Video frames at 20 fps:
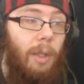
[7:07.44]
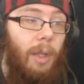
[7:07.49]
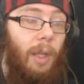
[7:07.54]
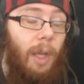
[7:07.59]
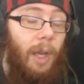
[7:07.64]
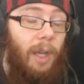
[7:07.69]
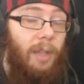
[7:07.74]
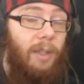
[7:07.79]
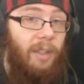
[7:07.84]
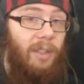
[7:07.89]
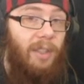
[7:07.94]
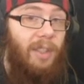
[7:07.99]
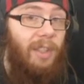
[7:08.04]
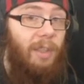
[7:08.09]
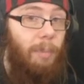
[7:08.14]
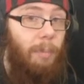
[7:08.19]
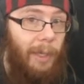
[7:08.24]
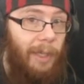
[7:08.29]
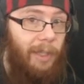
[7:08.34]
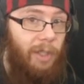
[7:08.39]
is a
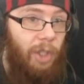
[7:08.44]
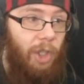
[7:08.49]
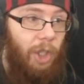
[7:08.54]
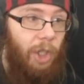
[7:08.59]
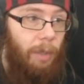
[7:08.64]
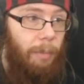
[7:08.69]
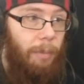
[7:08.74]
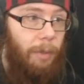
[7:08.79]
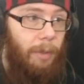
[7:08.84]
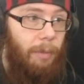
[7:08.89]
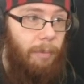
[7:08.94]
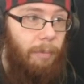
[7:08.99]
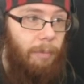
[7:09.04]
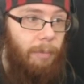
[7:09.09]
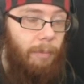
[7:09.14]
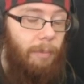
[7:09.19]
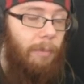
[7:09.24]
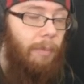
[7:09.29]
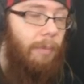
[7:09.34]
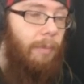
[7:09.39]
spaceship.
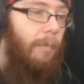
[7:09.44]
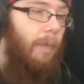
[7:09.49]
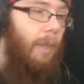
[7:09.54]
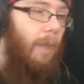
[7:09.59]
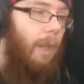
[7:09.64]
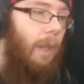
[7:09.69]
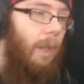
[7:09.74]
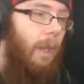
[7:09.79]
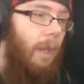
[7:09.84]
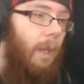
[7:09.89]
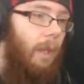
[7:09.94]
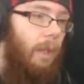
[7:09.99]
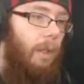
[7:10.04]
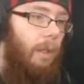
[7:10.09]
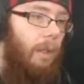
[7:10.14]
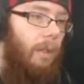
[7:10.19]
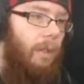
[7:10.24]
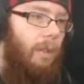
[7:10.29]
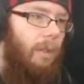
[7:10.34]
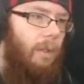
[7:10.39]

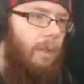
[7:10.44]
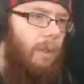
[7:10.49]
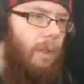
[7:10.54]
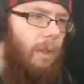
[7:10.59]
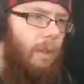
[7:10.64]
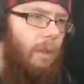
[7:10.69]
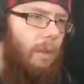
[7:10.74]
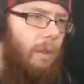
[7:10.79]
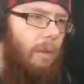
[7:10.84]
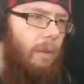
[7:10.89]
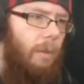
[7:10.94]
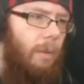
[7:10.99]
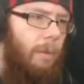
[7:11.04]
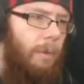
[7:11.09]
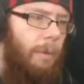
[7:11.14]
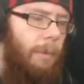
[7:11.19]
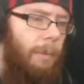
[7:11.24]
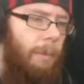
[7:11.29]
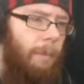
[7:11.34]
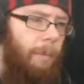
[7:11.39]

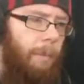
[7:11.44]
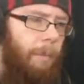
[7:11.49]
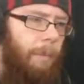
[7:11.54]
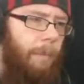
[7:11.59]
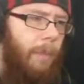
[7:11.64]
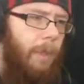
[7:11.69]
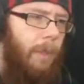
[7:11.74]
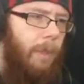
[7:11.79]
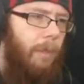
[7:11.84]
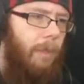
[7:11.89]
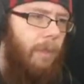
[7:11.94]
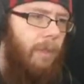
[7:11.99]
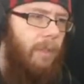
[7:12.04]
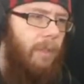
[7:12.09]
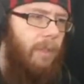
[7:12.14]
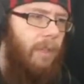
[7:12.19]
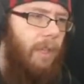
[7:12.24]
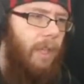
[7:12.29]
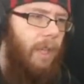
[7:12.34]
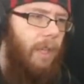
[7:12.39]
So, this is
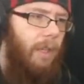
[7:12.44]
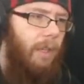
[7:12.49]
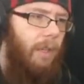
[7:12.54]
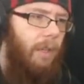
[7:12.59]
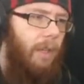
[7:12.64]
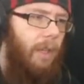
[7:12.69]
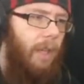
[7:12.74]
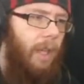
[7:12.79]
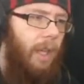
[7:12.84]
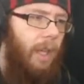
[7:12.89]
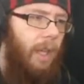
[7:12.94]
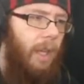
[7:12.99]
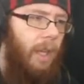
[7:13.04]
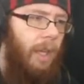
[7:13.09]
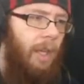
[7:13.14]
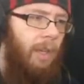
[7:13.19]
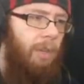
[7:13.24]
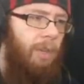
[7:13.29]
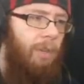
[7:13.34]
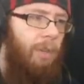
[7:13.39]
kind of the
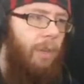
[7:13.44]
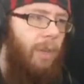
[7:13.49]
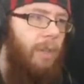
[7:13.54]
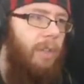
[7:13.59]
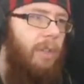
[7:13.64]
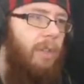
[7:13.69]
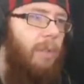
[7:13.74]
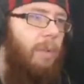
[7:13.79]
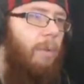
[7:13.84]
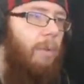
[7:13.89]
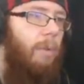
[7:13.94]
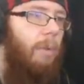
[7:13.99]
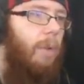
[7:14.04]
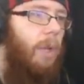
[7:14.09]
entry. So,